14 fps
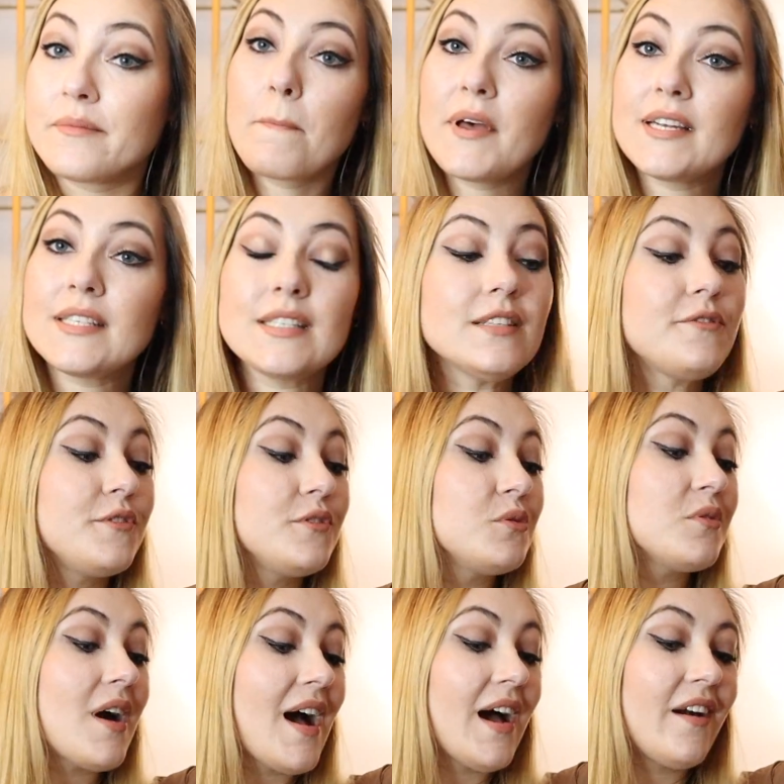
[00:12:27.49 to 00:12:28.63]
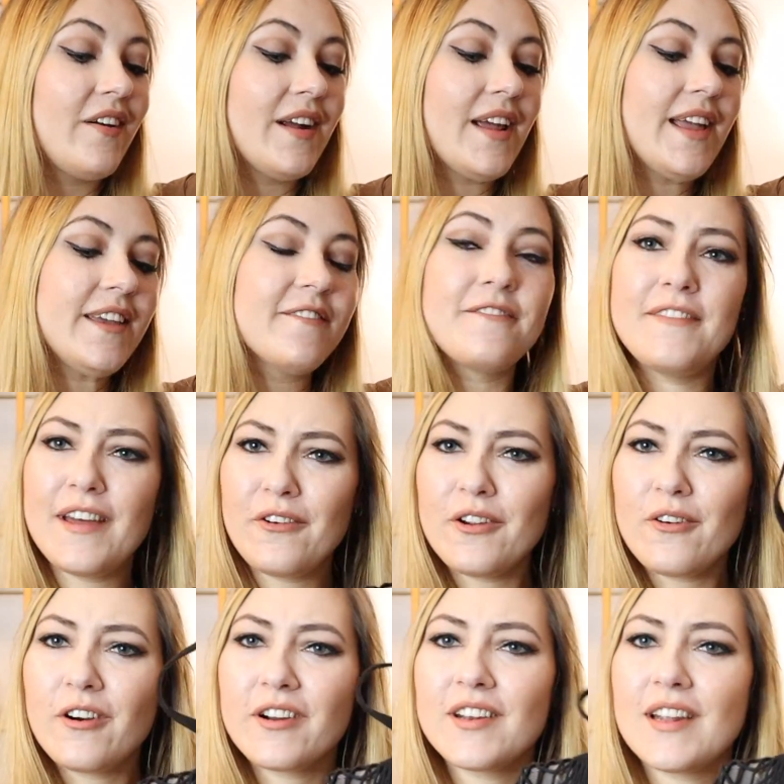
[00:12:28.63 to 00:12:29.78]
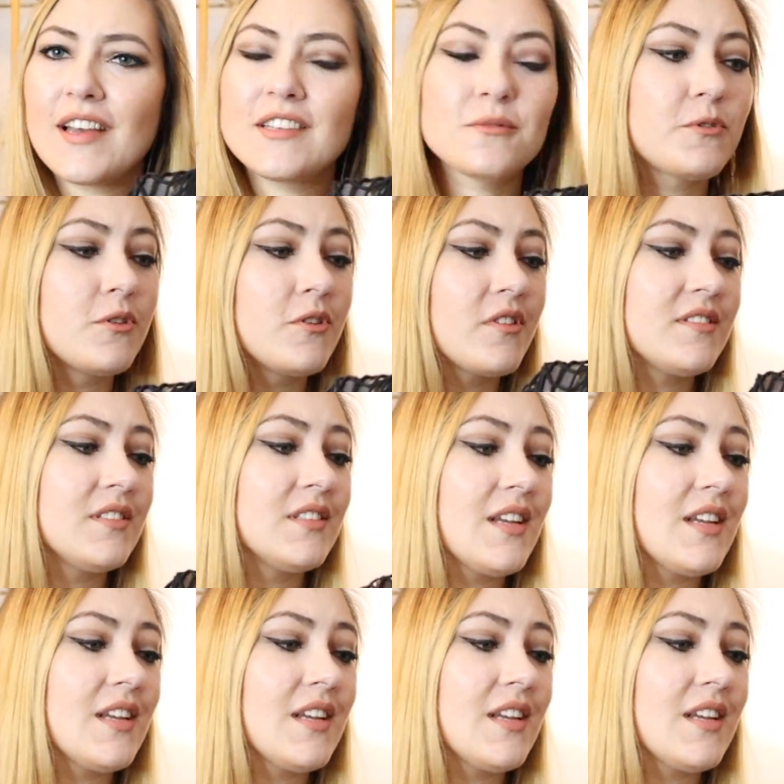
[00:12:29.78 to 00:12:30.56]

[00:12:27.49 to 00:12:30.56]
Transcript: But if you are a very organized person,